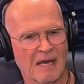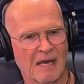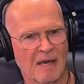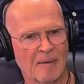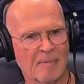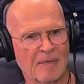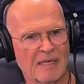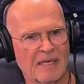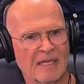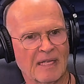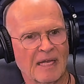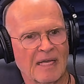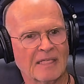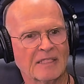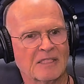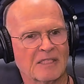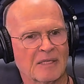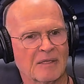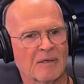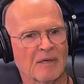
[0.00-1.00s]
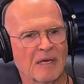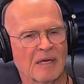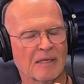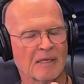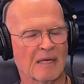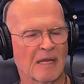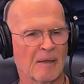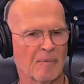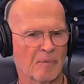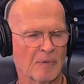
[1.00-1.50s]
I mean, it's
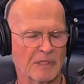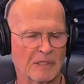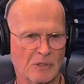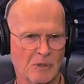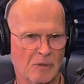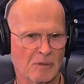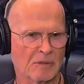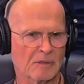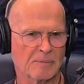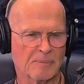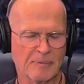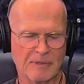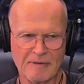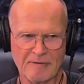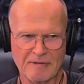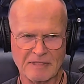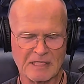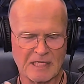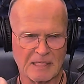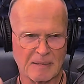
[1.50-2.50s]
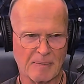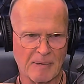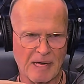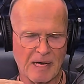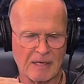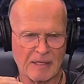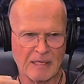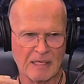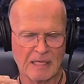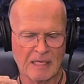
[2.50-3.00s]
and we talked previously
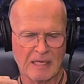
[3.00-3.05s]
about